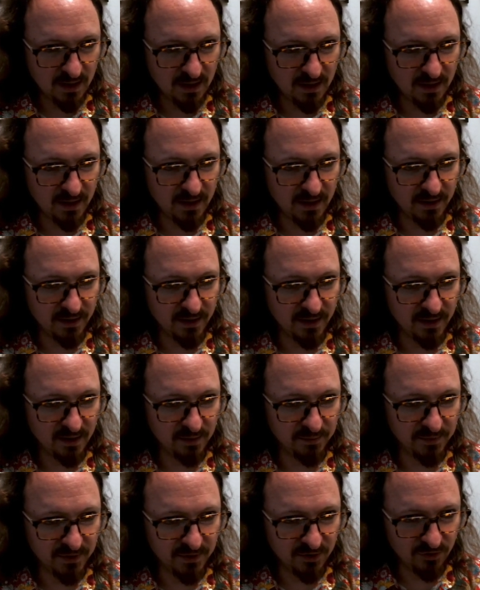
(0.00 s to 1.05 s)
and then I'm
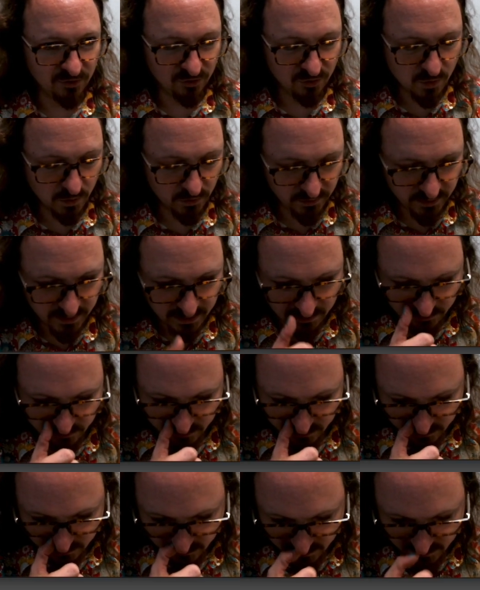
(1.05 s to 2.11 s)
going to use
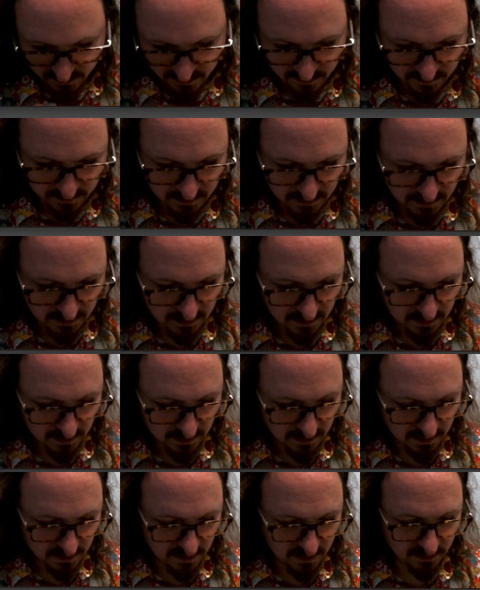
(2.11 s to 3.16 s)
quotations
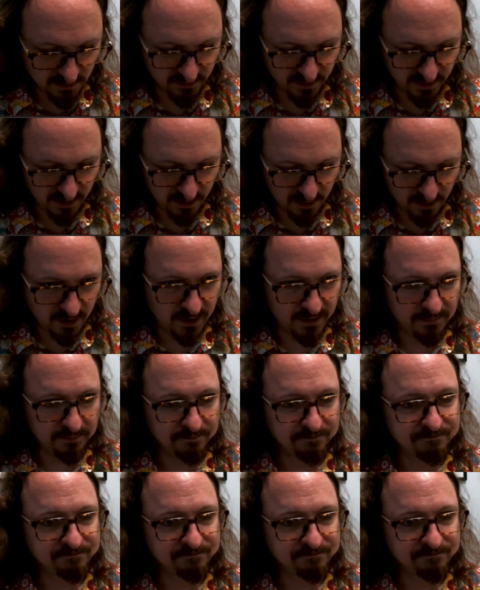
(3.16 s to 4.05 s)
and say on.